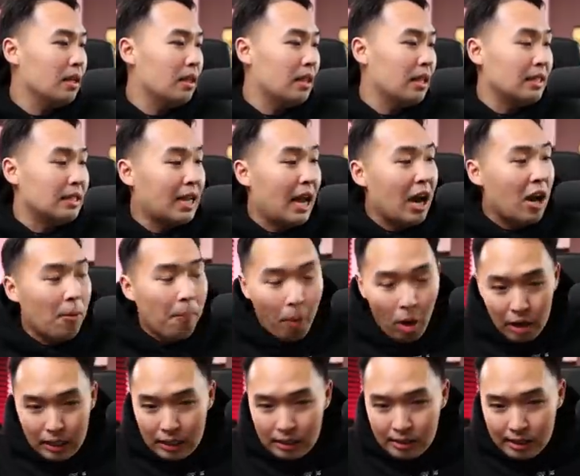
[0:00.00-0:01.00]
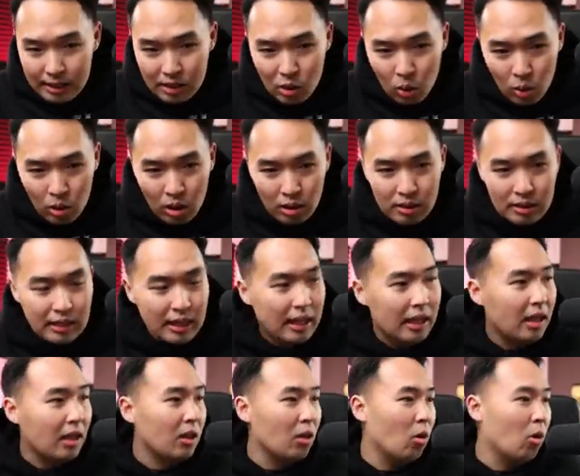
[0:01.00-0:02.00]
the entire market that's going on
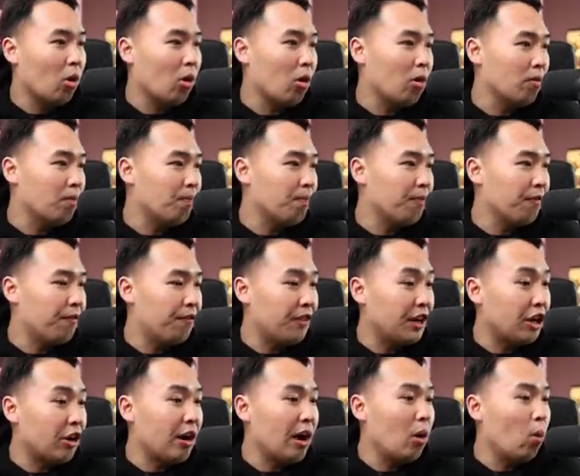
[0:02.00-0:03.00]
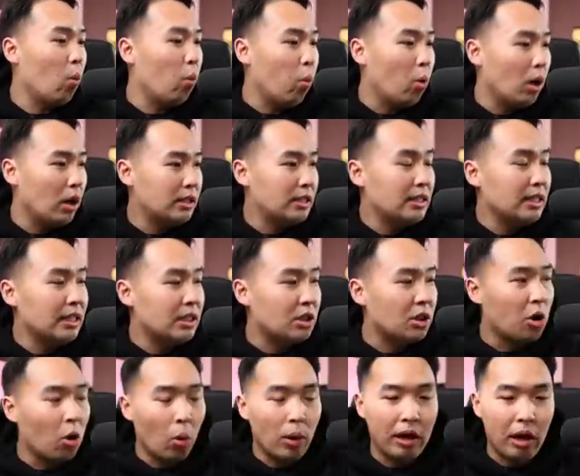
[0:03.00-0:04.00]
sale or figure out what is
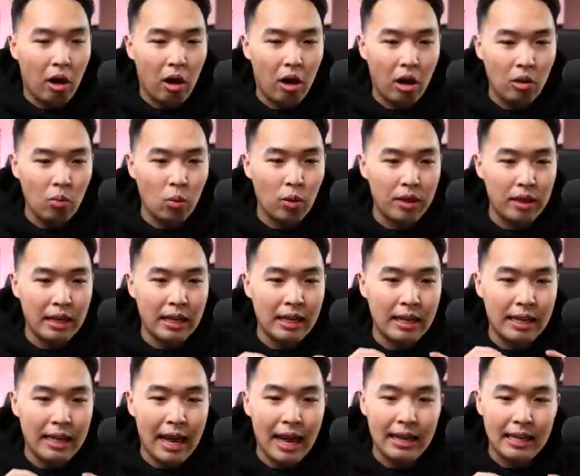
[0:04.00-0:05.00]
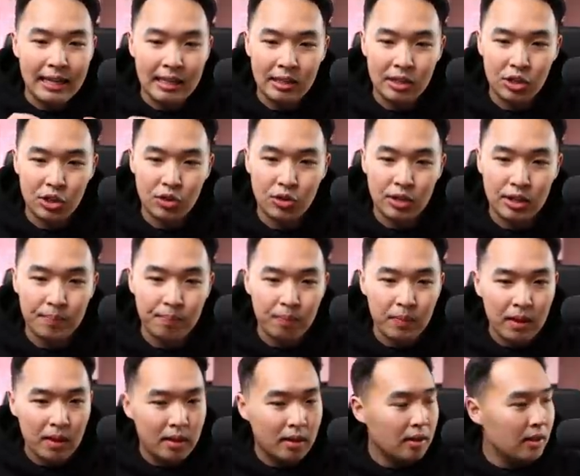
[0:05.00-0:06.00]
going on within that industry.
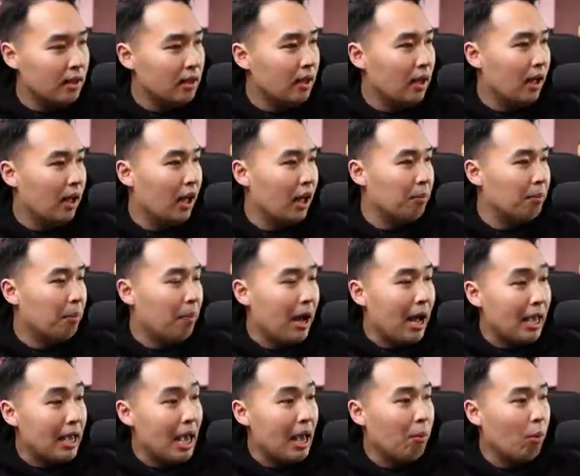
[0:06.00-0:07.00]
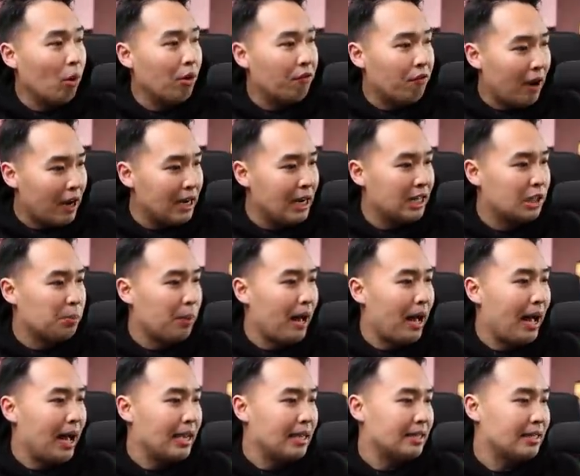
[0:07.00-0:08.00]
Um, my M1 Finance
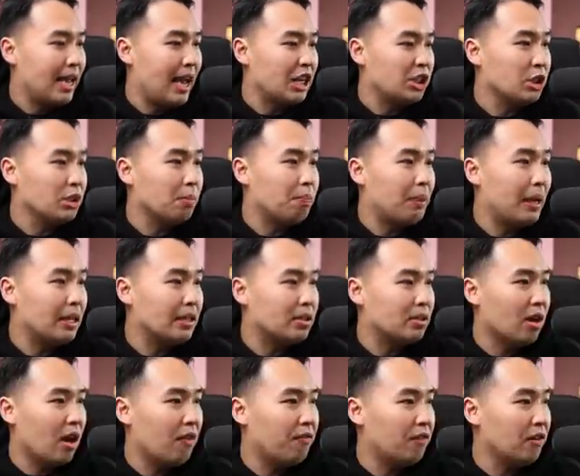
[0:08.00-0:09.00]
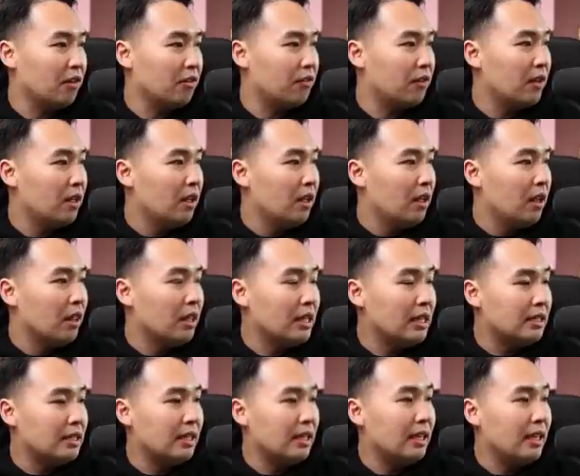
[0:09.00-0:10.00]
pie is actually based off of
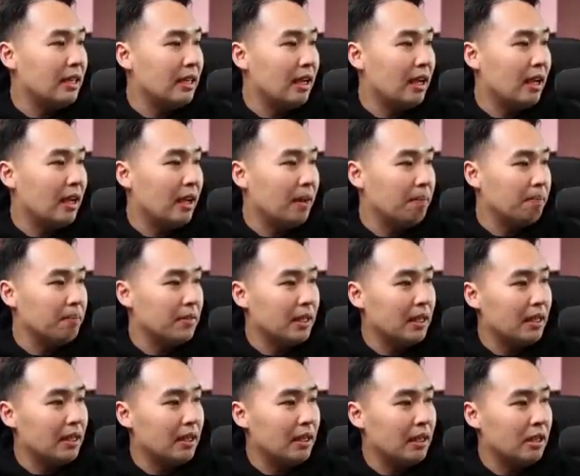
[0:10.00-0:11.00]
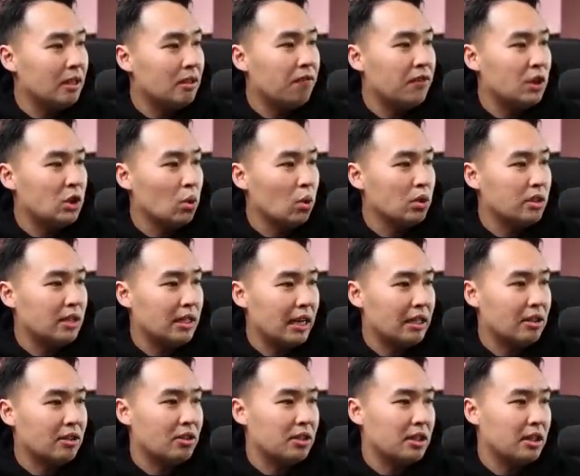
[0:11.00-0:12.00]
these um, individual
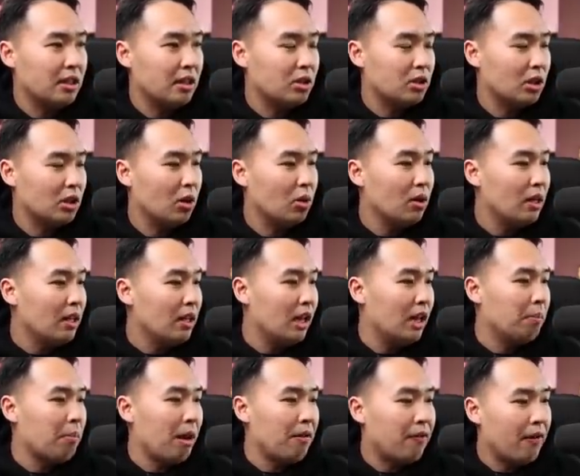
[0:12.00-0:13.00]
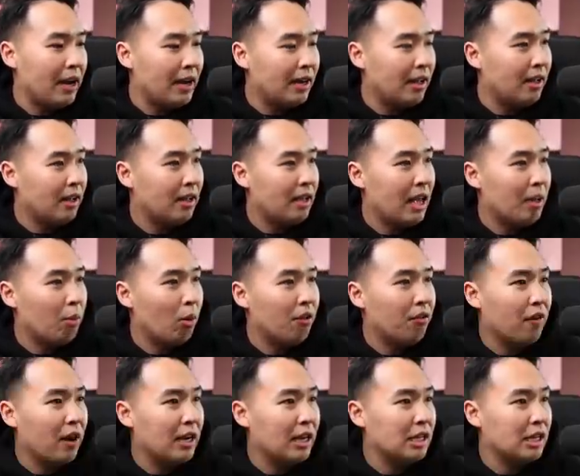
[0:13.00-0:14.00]
sectors here. So in my uh, M1
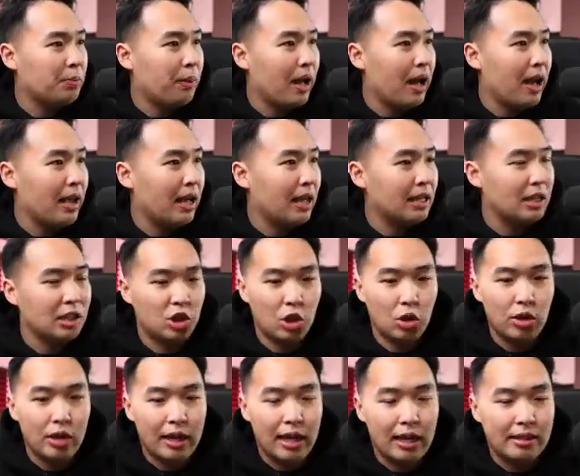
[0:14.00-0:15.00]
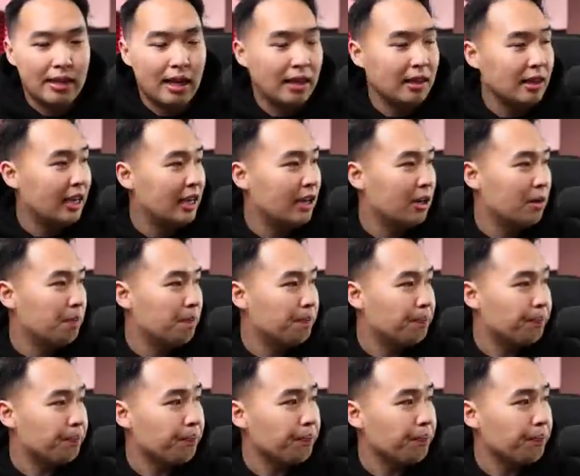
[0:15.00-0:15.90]
Finance pie, I can show you guys that later.